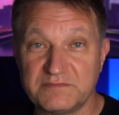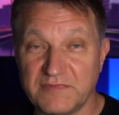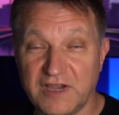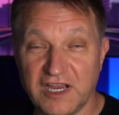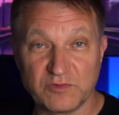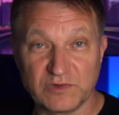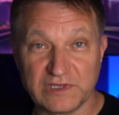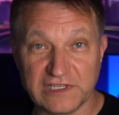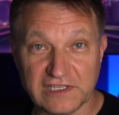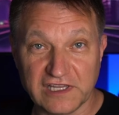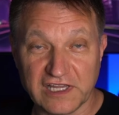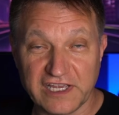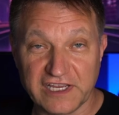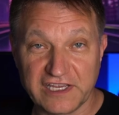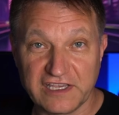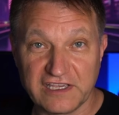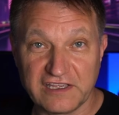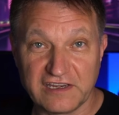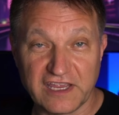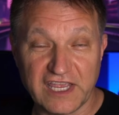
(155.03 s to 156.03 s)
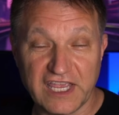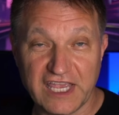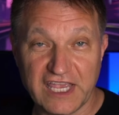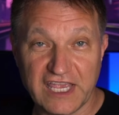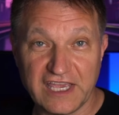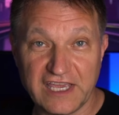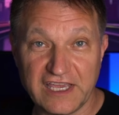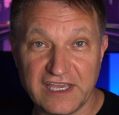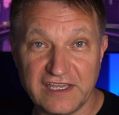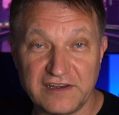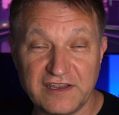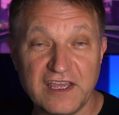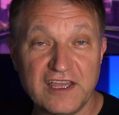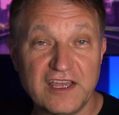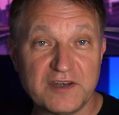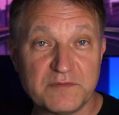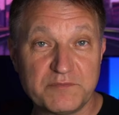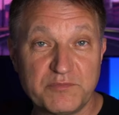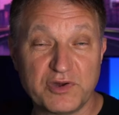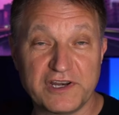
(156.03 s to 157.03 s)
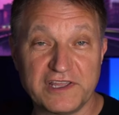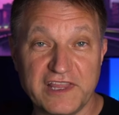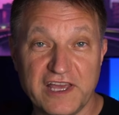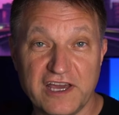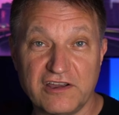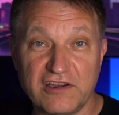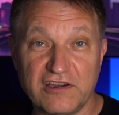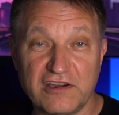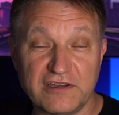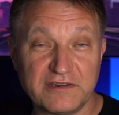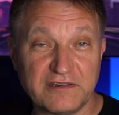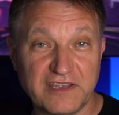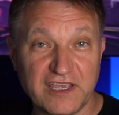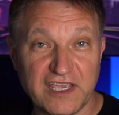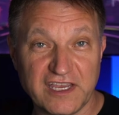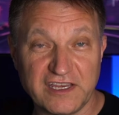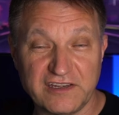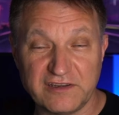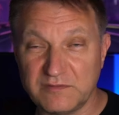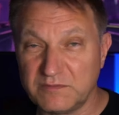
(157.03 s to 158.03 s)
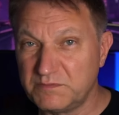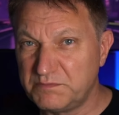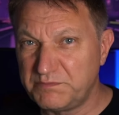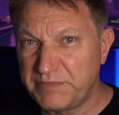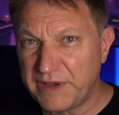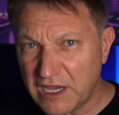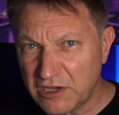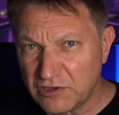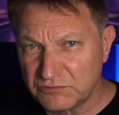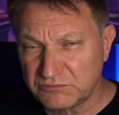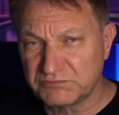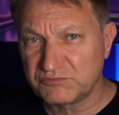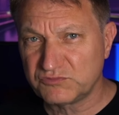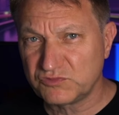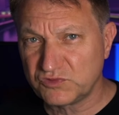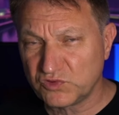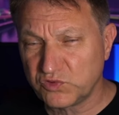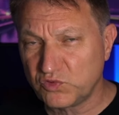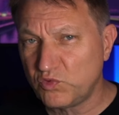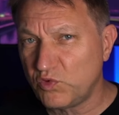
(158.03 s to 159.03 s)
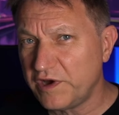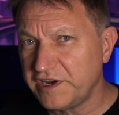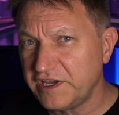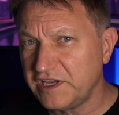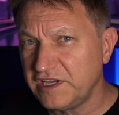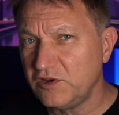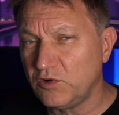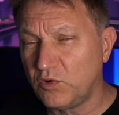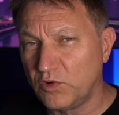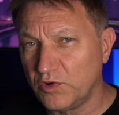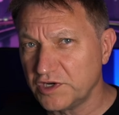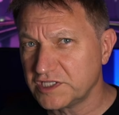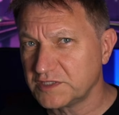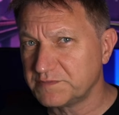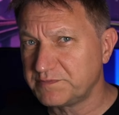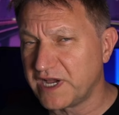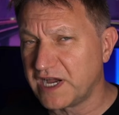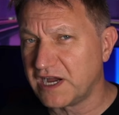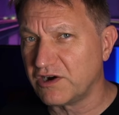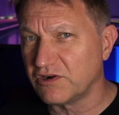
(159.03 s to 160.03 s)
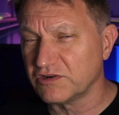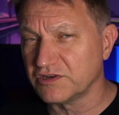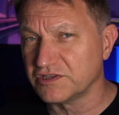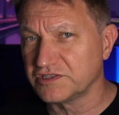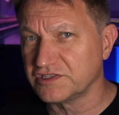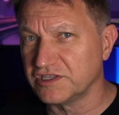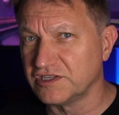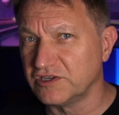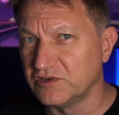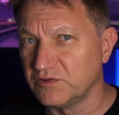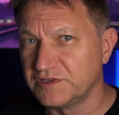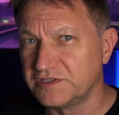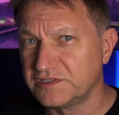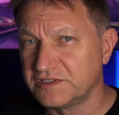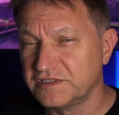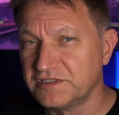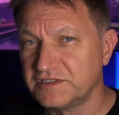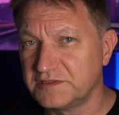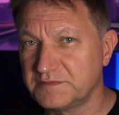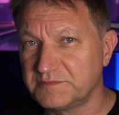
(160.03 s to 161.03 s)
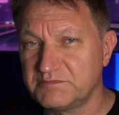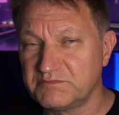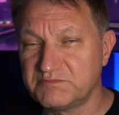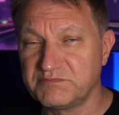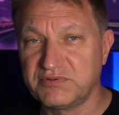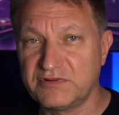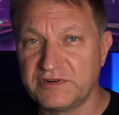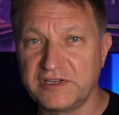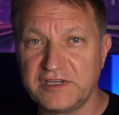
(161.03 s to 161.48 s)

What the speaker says: really like it, and putting that on gained about 20 horsepower or so, which is pretty